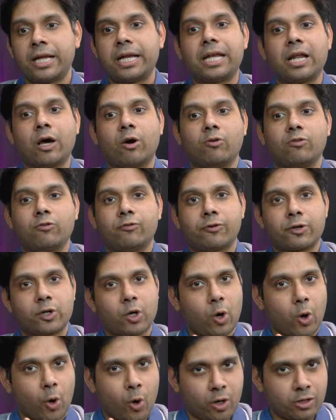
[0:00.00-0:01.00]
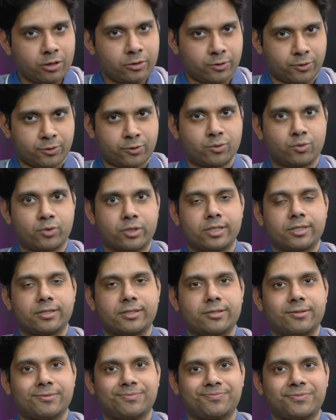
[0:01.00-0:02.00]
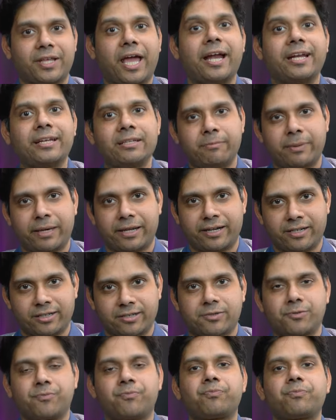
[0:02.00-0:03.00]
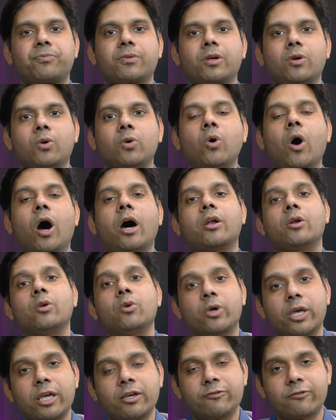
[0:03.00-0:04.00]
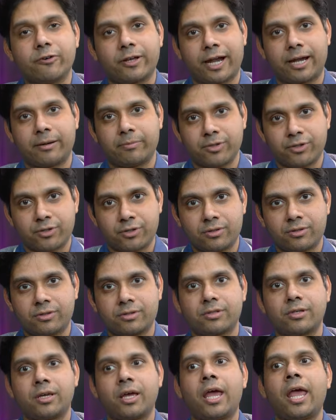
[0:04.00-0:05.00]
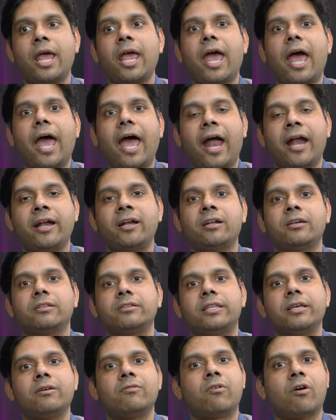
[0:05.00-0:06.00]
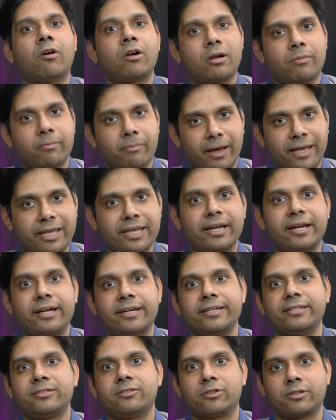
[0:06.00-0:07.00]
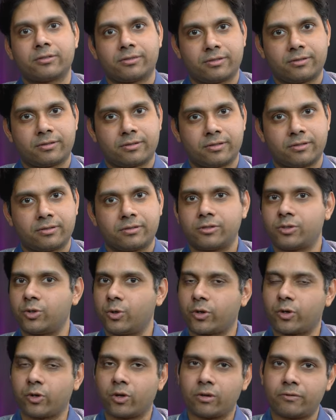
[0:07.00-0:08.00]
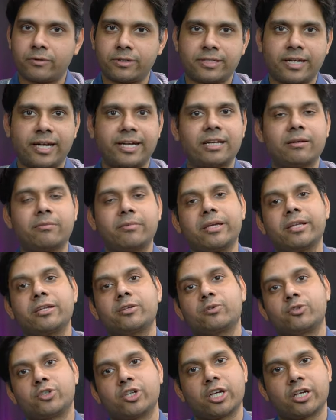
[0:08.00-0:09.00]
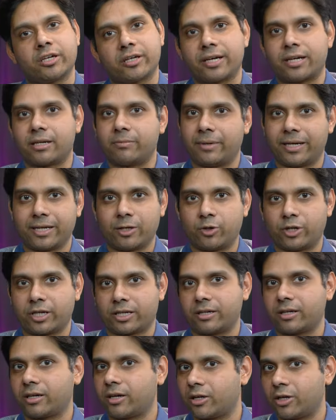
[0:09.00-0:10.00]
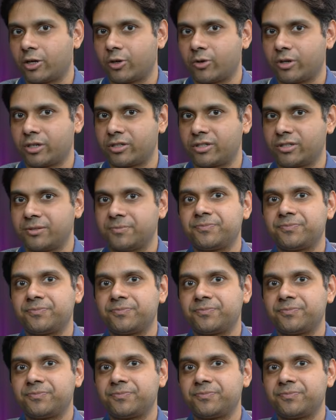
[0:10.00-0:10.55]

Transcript: Now, for all those students and parents who are looking for admissions and they want my guidance or assistance, you can always write a mail to shekhar at biotecnica dot org,